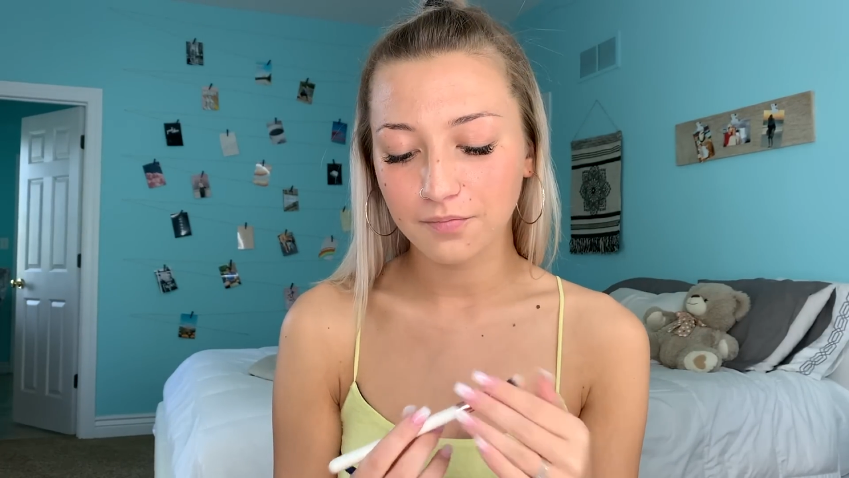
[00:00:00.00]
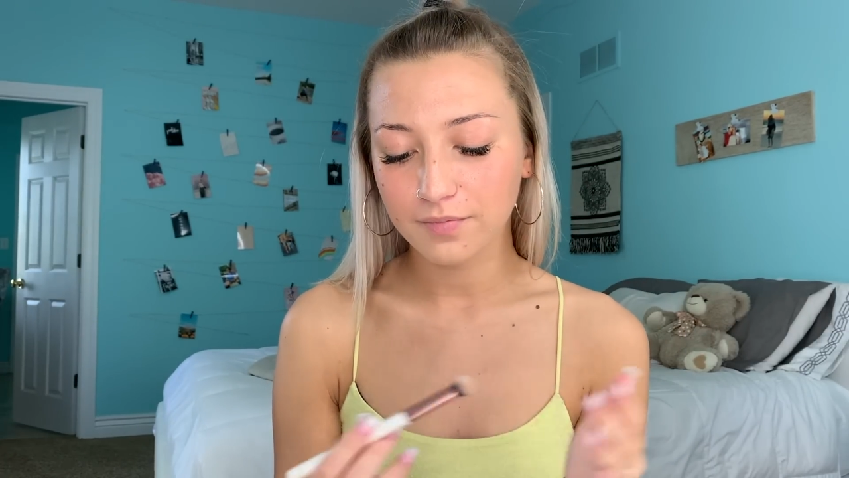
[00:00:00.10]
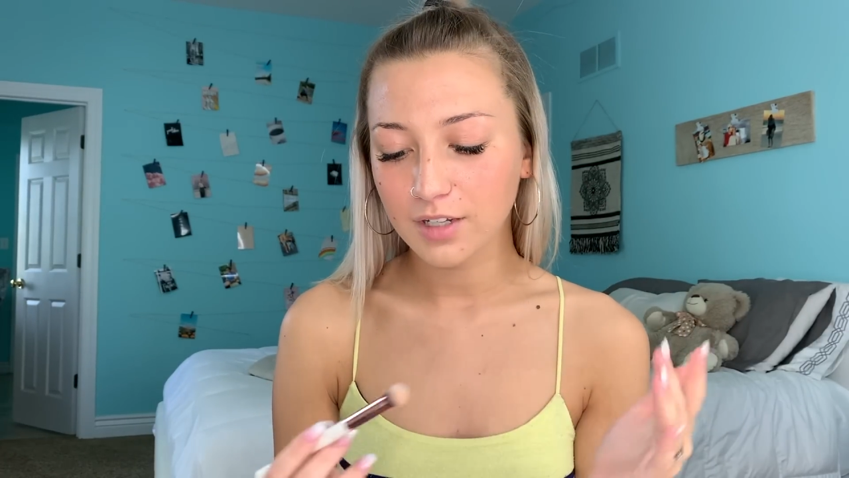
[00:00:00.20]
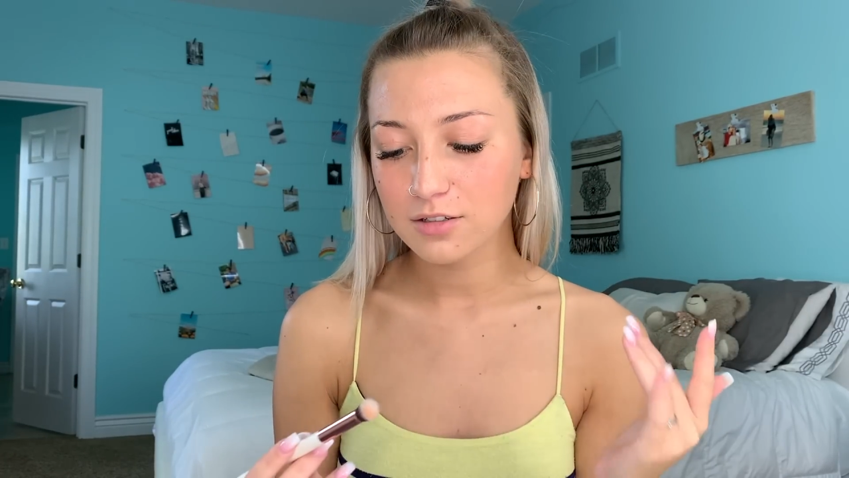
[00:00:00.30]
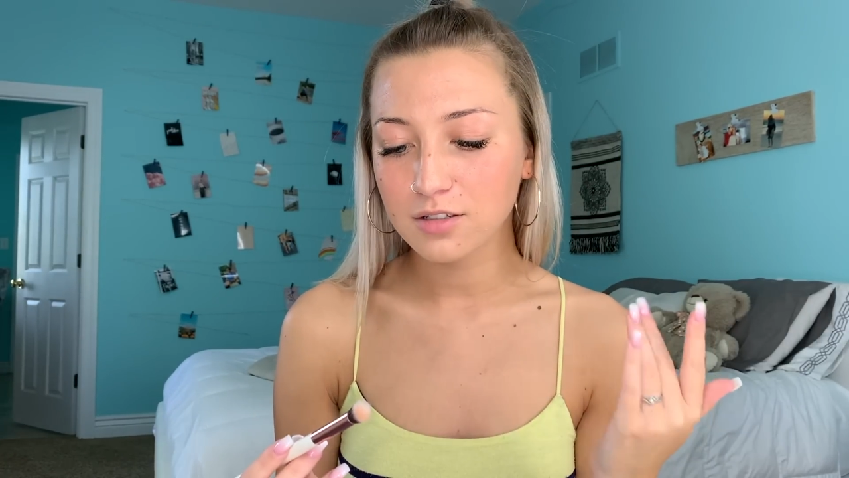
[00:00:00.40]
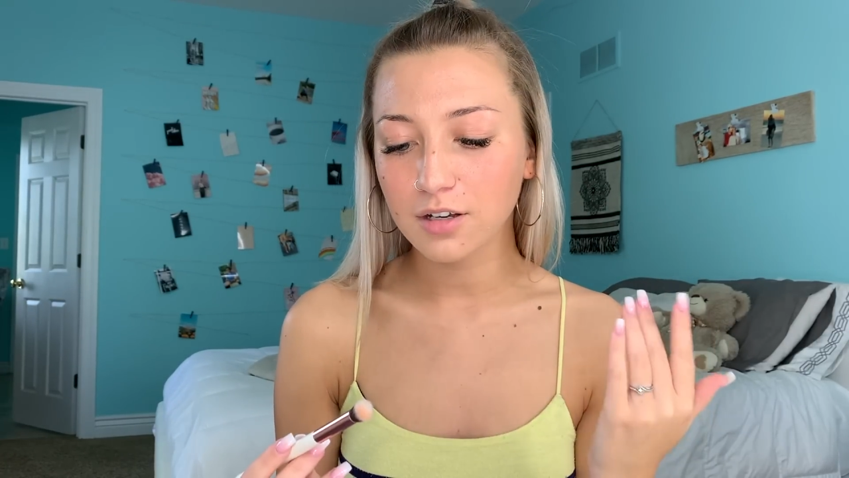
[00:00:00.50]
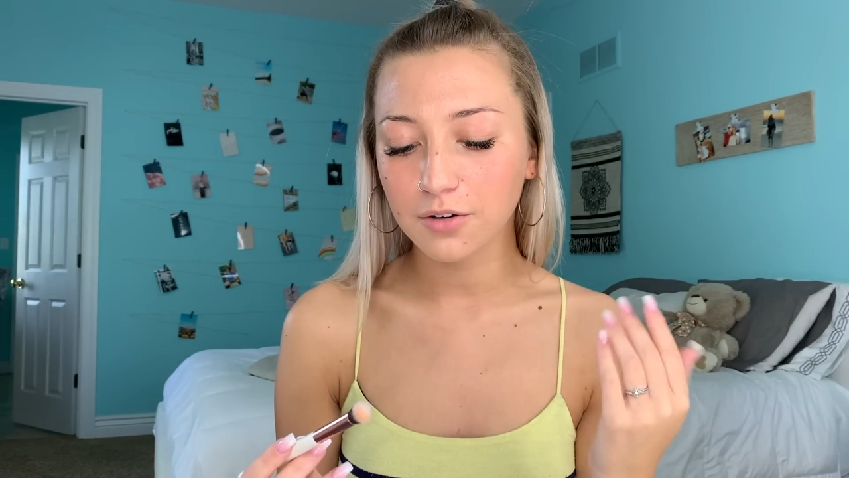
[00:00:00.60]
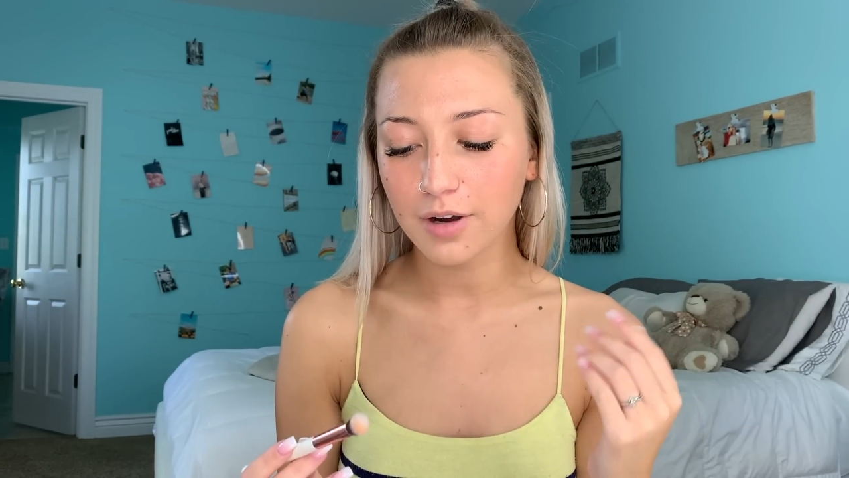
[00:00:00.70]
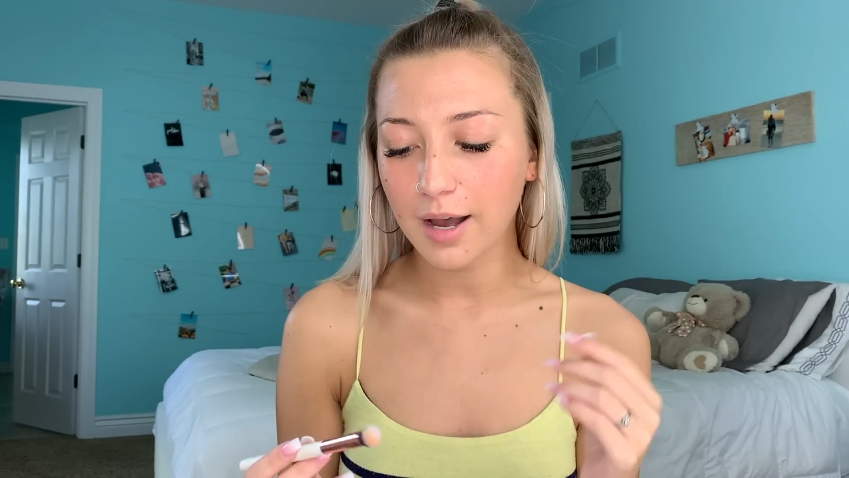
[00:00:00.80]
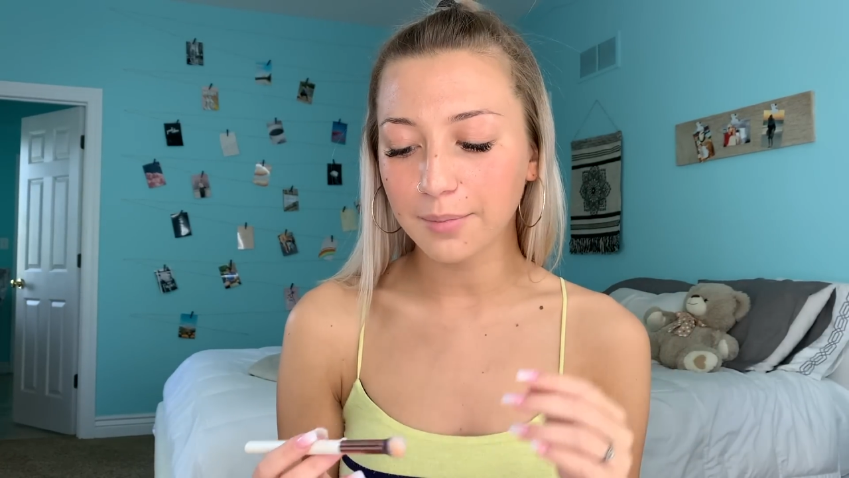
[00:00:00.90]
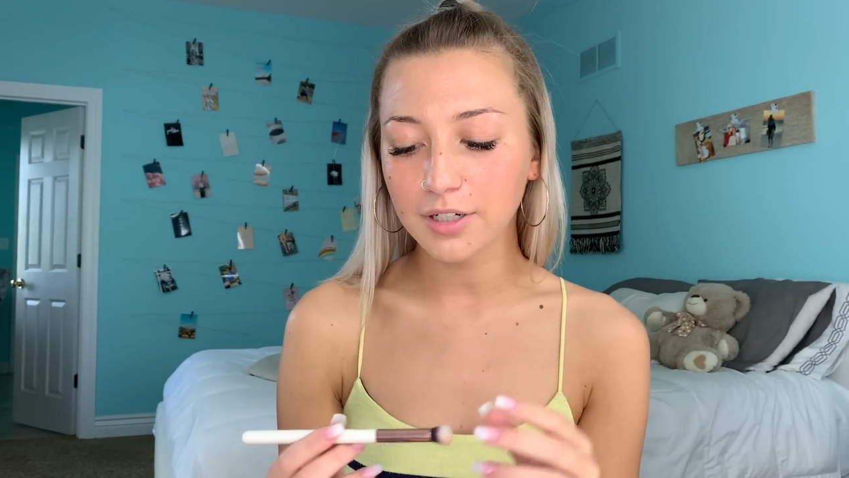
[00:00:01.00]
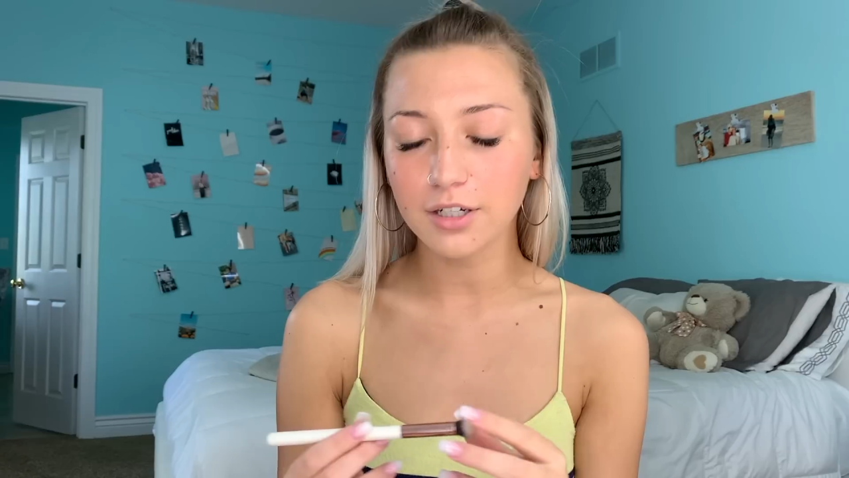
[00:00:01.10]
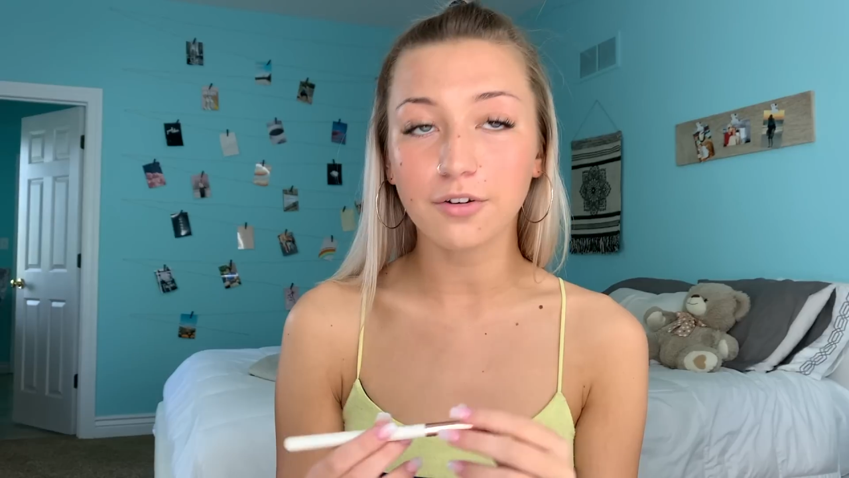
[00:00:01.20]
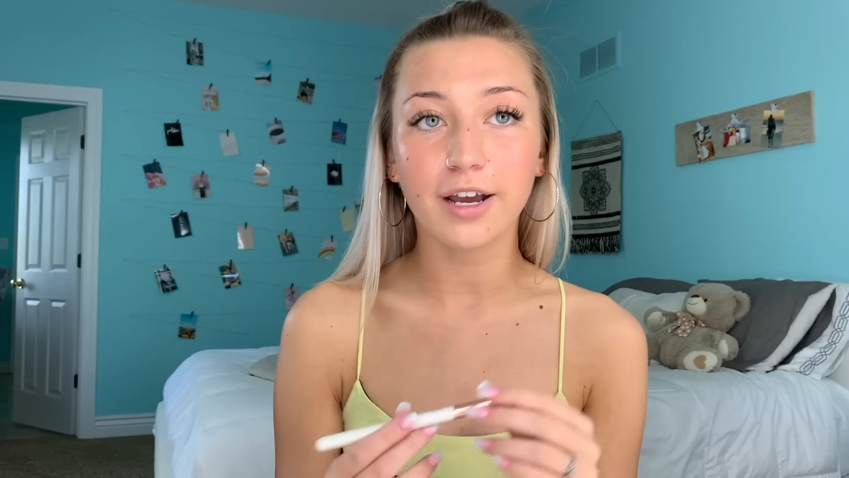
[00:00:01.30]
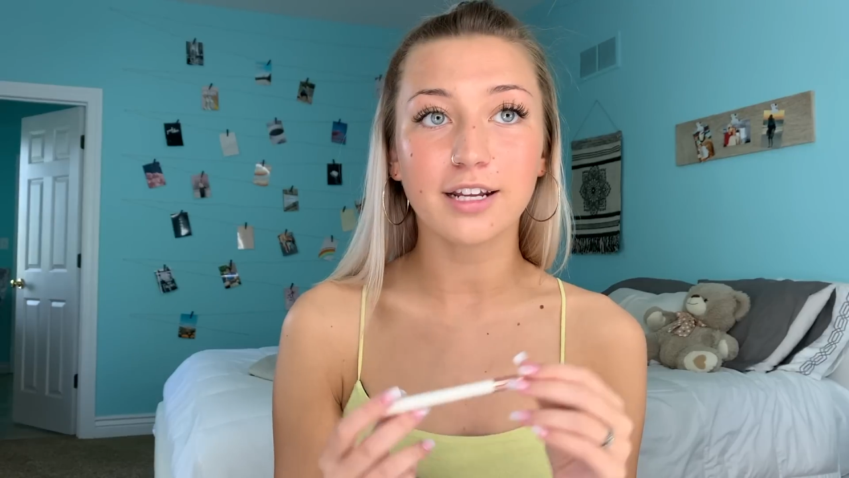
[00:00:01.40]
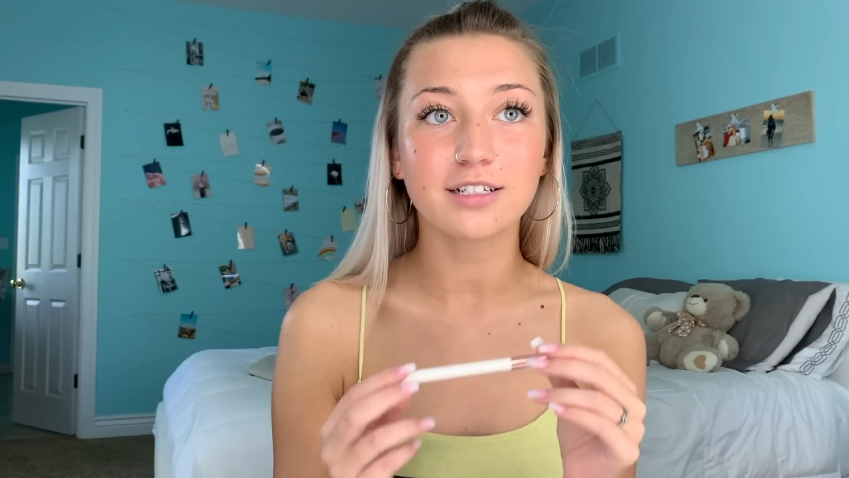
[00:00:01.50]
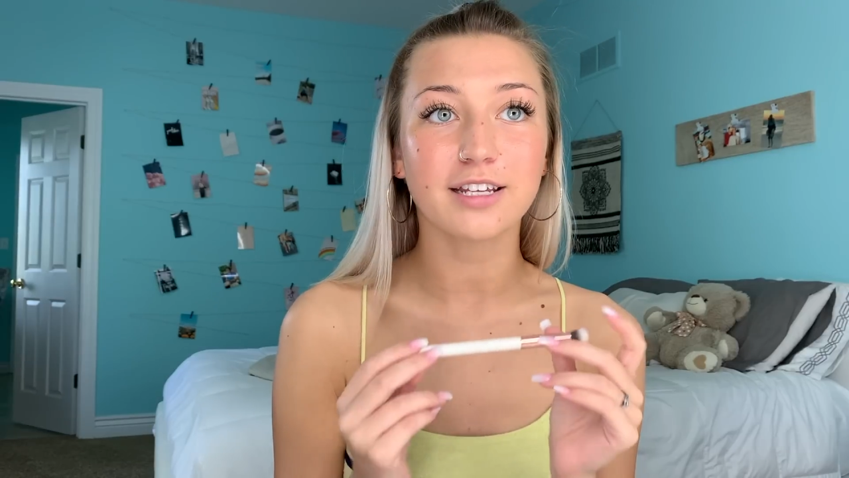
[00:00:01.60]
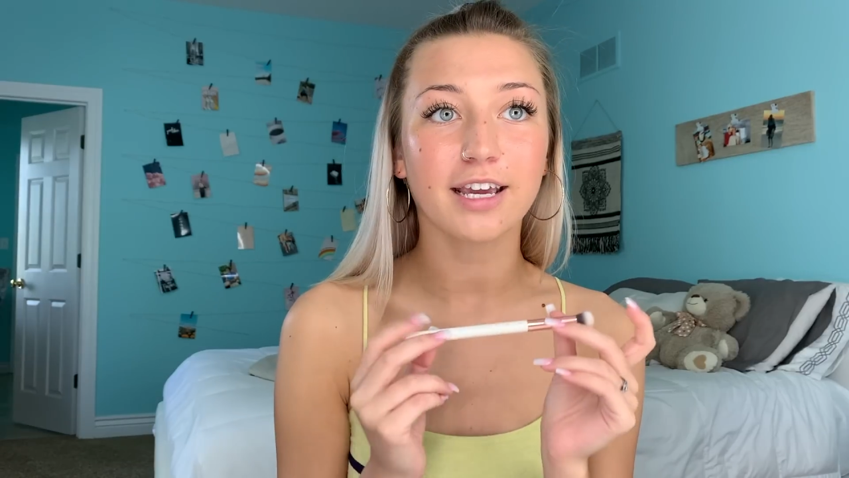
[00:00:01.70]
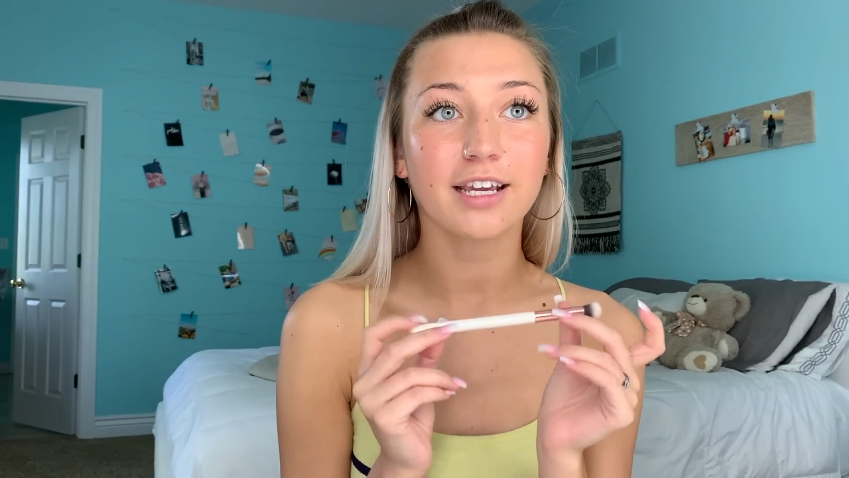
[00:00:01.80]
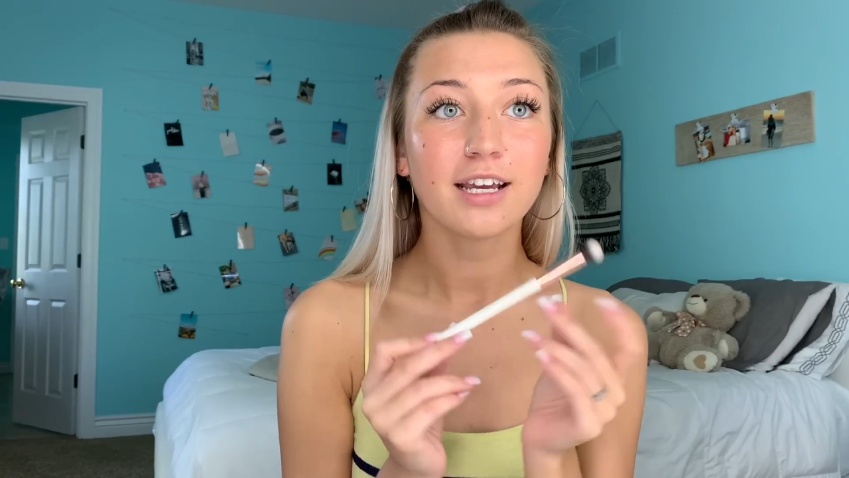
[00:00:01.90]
So I'm going to go ahead and take